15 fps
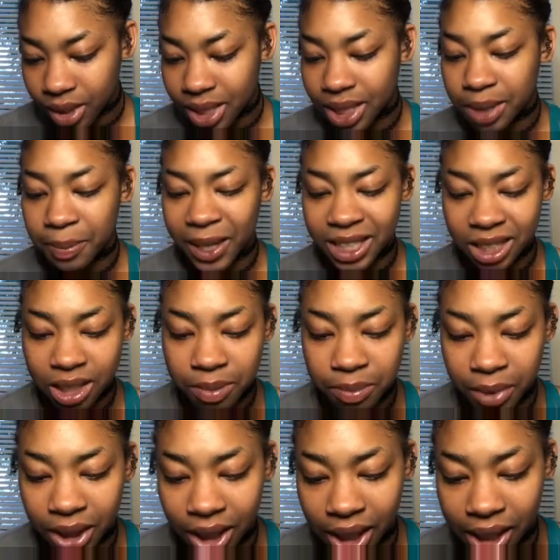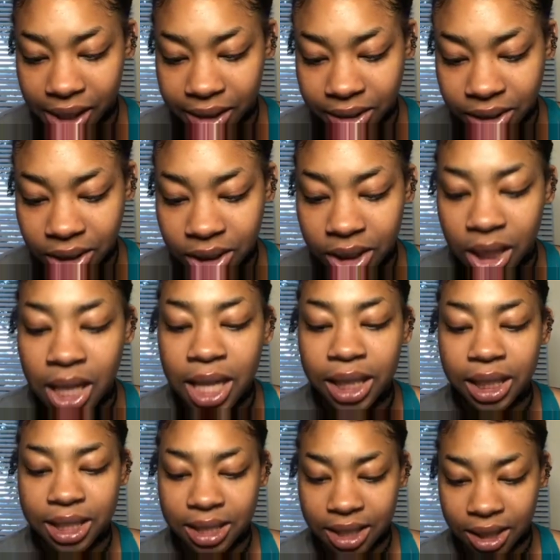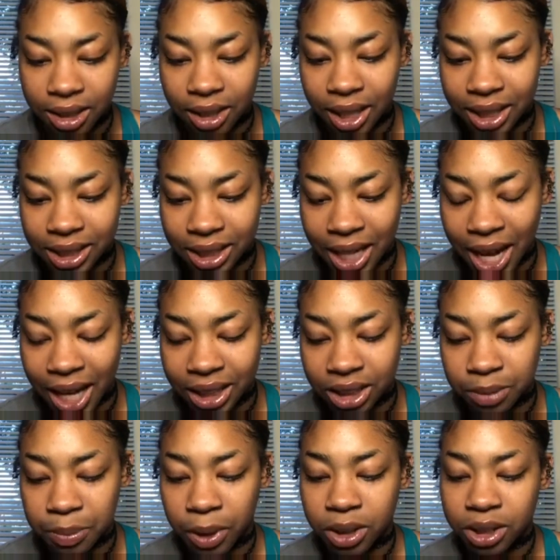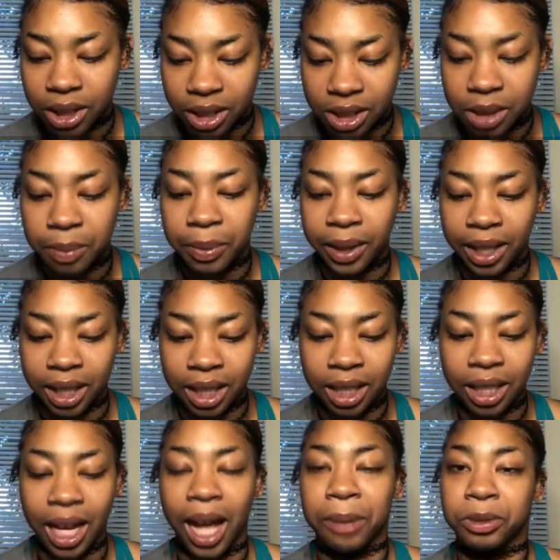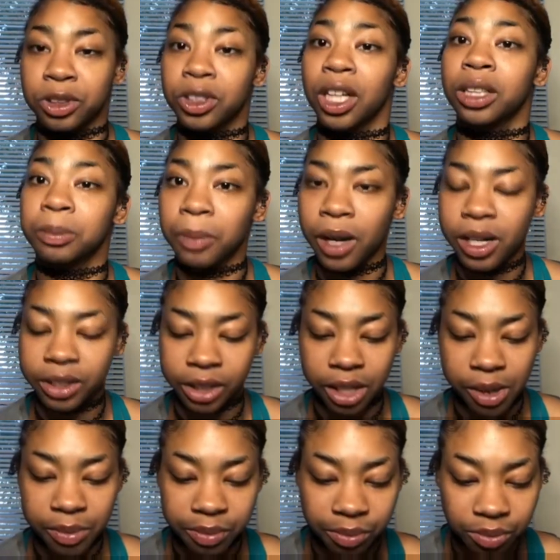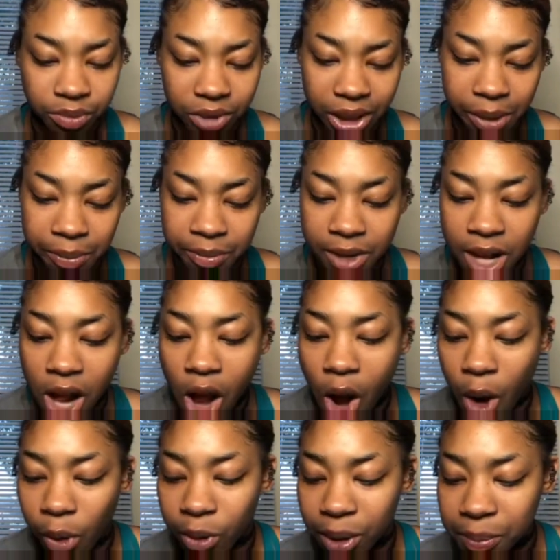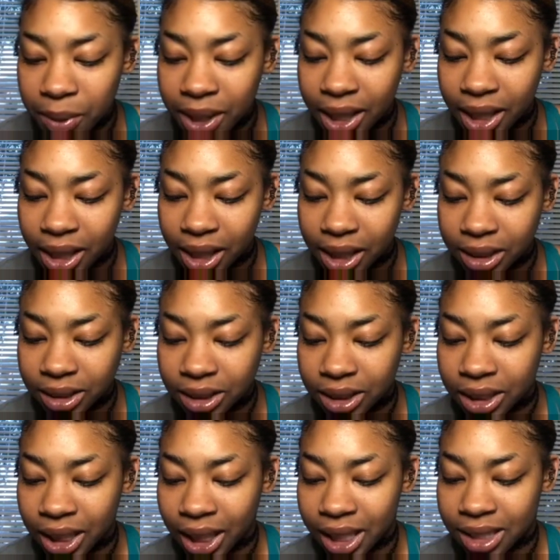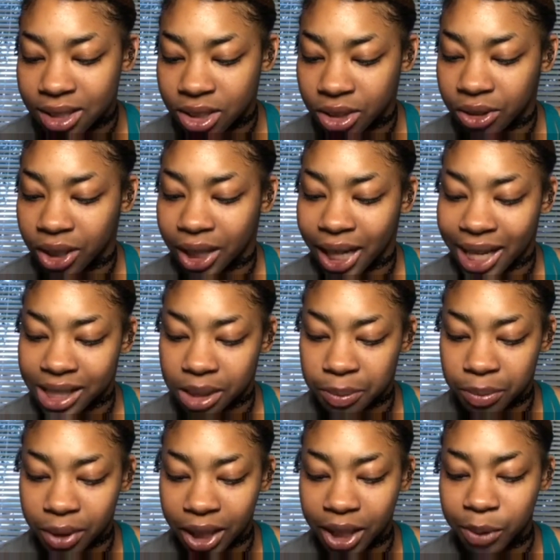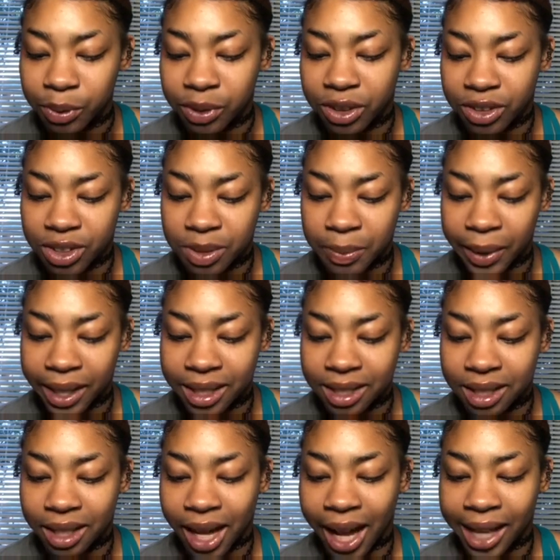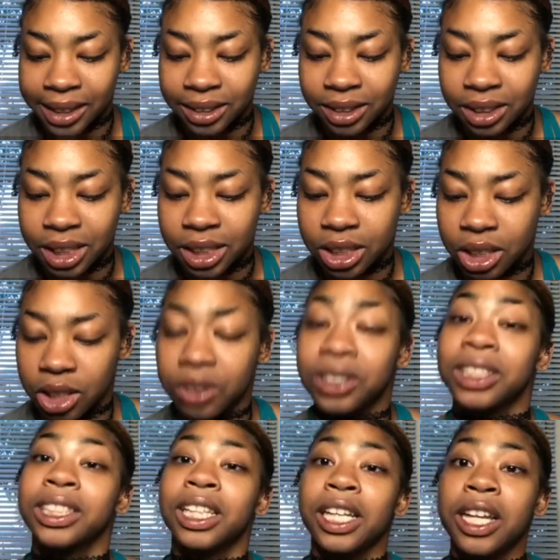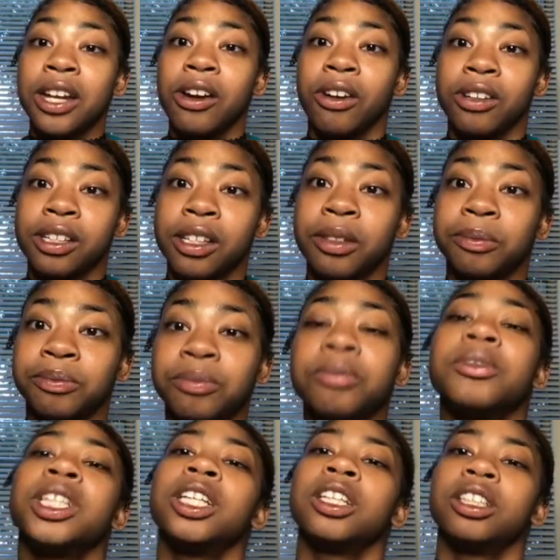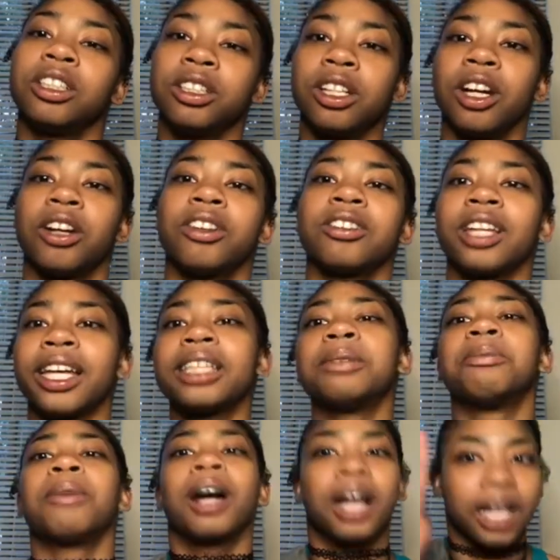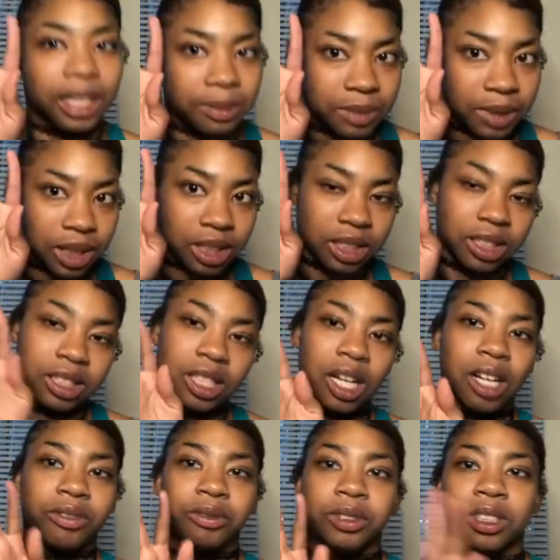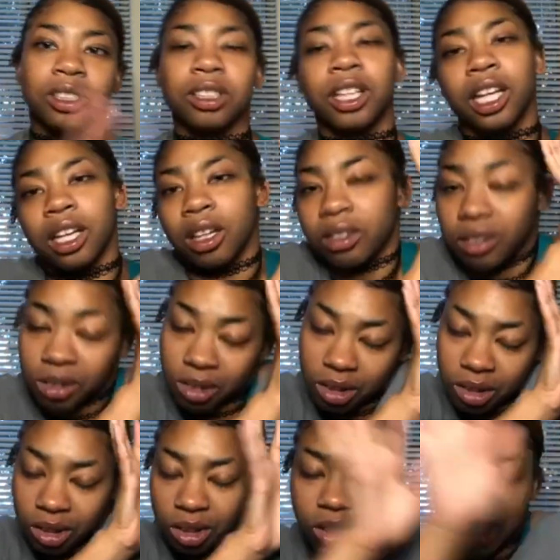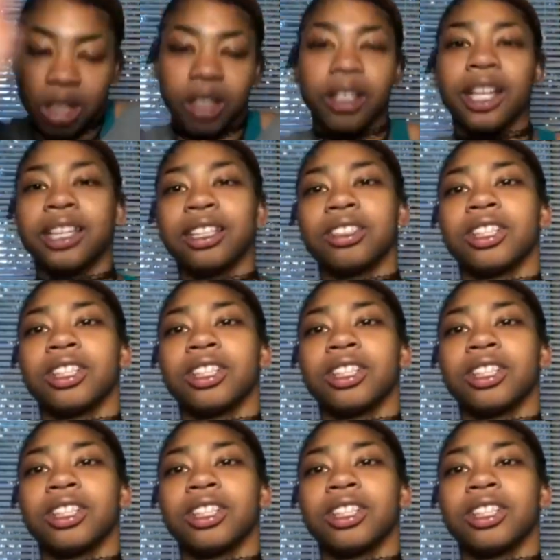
Space can be considered as an active participant and abstract partner. Yeah. What beginning dance student hasn't played with the space that is closing in on them? You know, like mimes and stuff when they're like, and they're